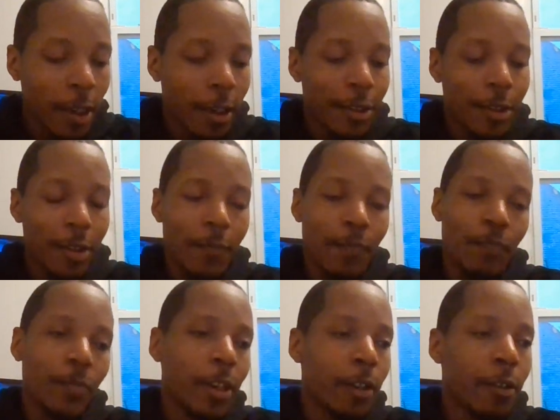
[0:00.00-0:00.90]
because
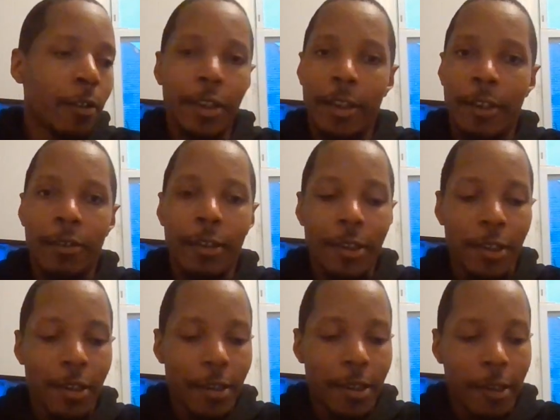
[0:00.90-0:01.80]
they're you know
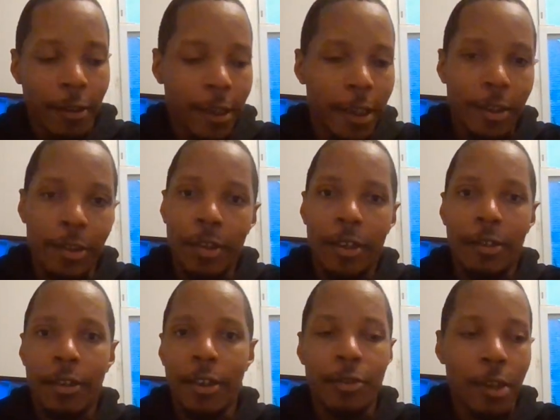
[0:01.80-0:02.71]
they're in the kitchen
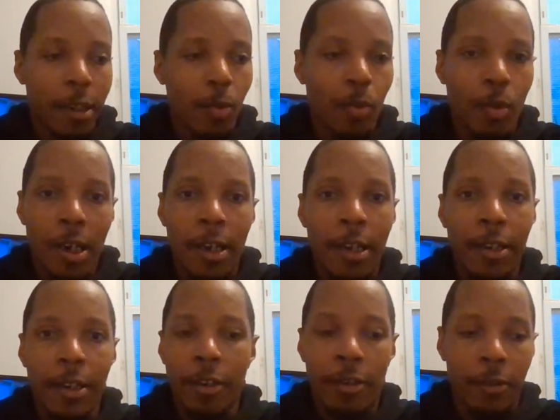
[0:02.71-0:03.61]
they're, they're drinking
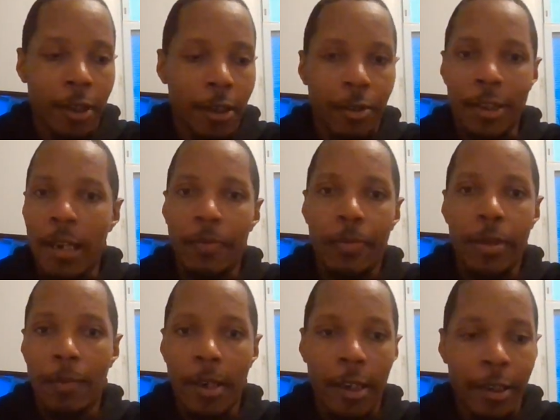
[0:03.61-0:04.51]
wine they're they're
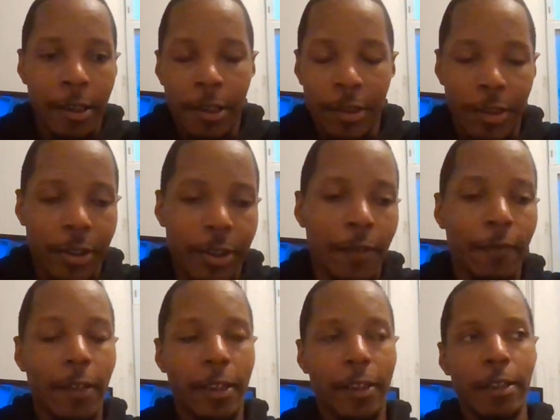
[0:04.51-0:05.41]
chopping up onions and
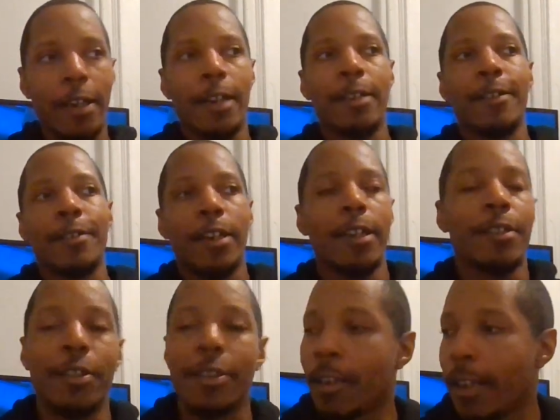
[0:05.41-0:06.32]
stuff like that and
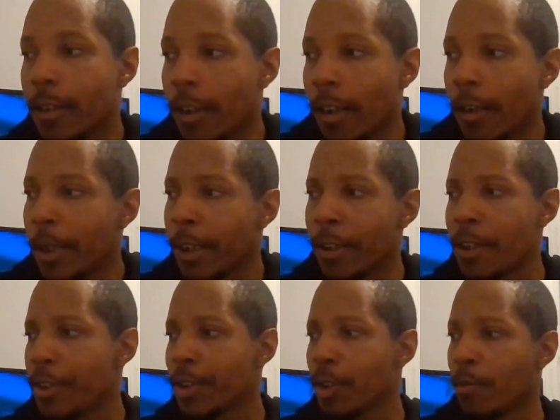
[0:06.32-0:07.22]
Jason's like oh man you
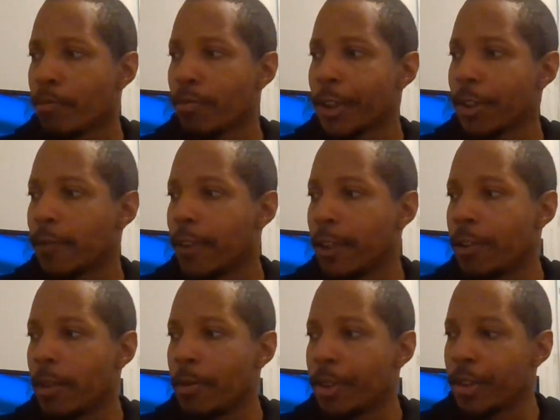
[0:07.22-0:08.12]
know so impressive that
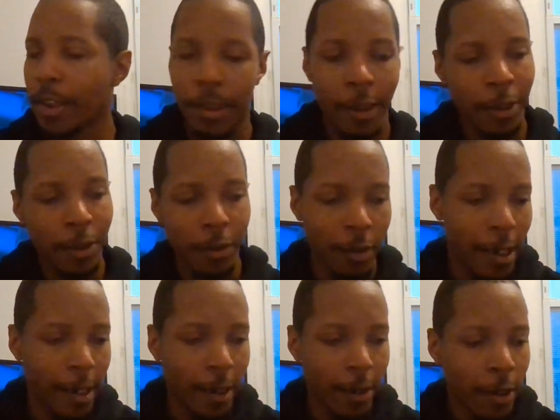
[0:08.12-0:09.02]
you're able to sit there and do
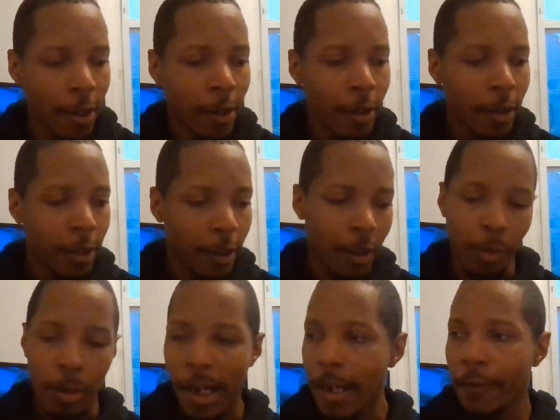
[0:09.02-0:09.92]
that you
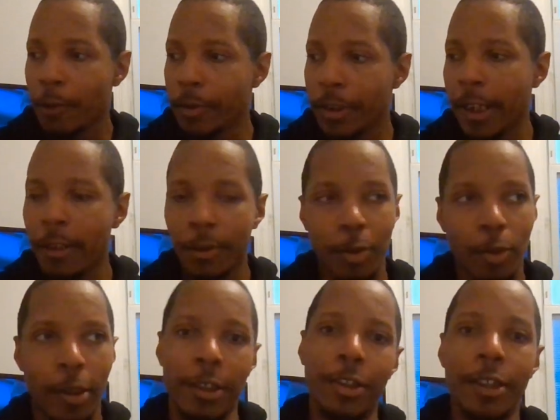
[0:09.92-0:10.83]
know while having those nails
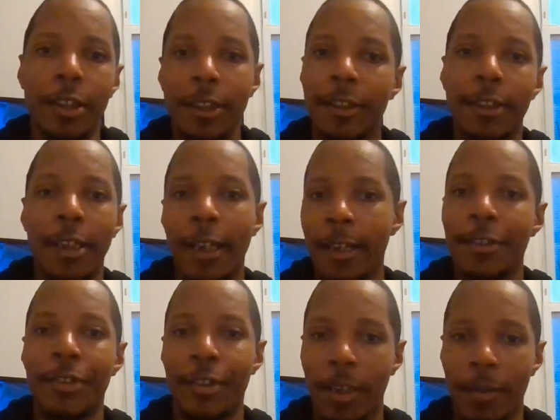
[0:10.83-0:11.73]
on and she
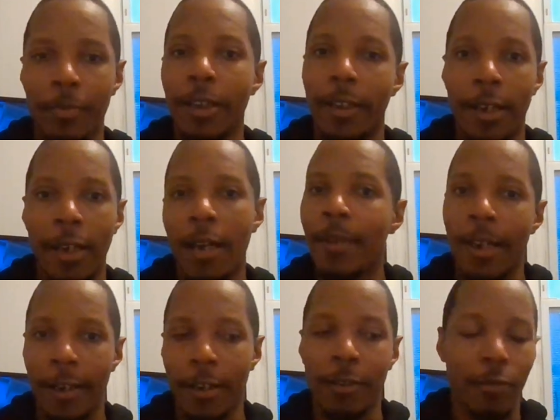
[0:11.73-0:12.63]
says something that I'm
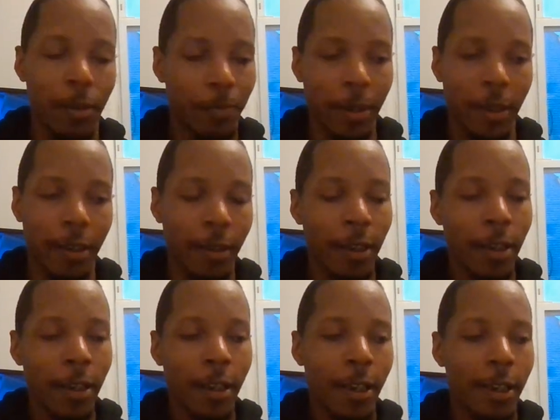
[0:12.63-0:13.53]
not going to repeat
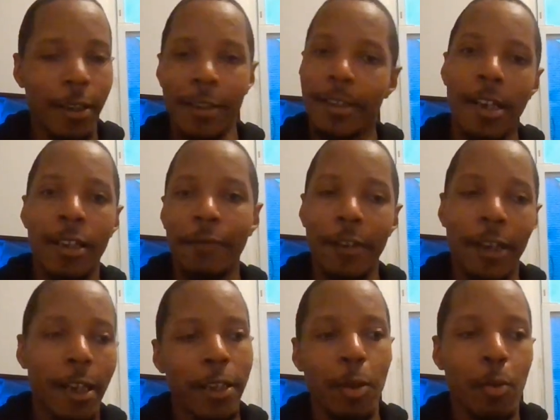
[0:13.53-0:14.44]
and it's kind of
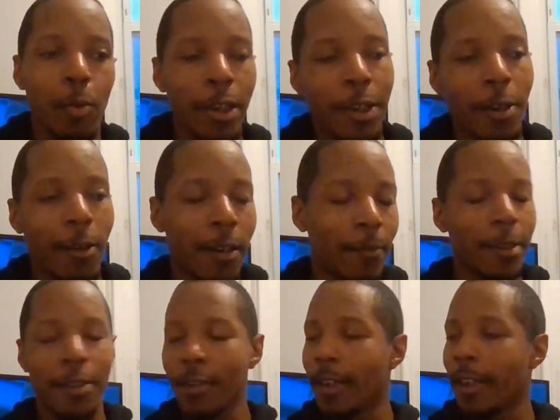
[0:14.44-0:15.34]
an innuendo I'm
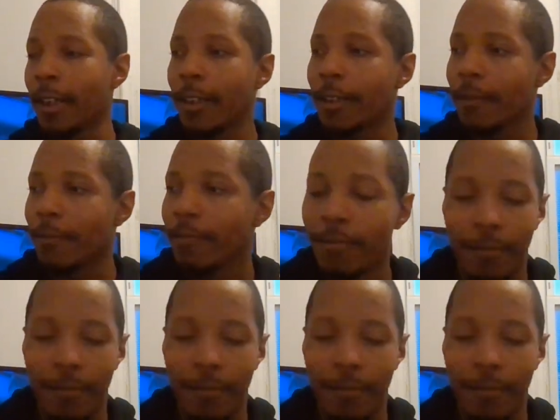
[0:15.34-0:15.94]
just like